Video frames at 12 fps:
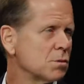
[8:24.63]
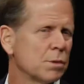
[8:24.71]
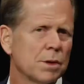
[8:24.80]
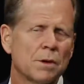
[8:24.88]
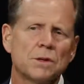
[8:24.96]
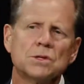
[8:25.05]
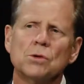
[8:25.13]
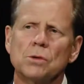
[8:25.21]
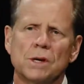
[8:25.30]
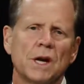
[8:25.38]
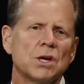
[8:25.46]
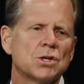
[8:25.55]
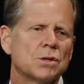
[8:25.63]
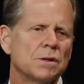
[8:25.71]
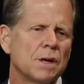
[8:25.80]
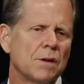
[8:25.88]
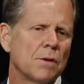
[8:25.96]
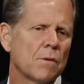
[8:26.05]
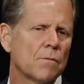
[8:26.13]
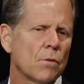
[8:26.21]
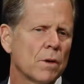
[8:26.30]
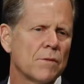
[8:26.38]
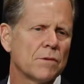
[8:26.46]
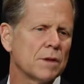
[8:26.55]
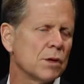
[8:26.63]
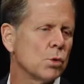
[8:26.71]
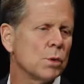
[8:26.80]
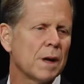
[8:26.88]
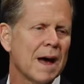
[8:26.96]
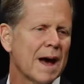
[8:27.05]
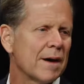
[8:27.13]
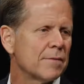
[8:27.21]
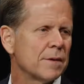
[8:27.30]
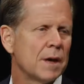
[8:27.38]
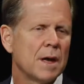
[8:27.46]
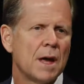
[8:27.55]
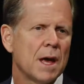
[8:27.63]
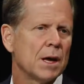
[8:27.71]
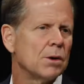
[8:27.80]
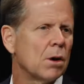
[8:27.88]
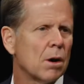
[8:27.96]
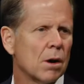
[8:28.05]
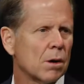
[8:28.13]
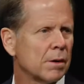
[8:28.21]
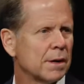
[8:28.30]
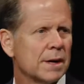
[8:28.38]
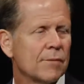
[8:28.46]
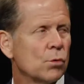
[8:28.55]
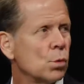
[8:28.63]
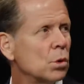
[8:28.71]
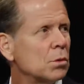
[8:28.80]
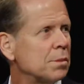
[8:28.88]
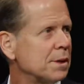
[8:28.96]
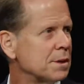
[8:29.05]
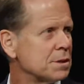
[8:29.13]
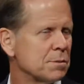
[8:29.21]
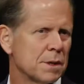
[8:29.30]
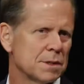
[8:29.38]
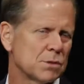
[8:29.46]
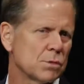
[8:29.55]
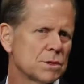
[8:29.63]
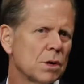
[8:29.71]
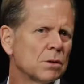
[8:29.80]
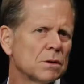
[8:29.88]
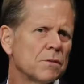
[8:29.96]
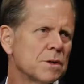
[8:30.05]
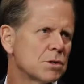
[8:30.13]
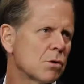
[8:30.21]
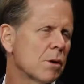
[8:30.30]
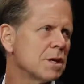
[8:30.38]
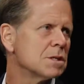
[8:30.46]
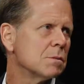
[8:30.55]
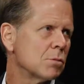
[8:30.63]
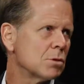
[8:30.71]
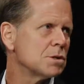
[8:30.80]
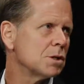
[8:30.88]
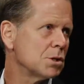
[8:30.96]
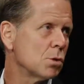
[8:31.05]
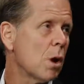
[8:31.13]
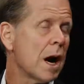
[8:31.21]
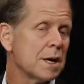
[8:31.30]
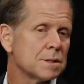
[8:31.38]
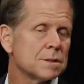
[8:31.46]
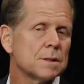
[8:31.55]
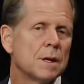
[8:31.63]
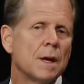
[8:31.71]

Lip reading: We are His creation, and therefore everything that we have and are and ever will be is as a result of His grace and mercy to us.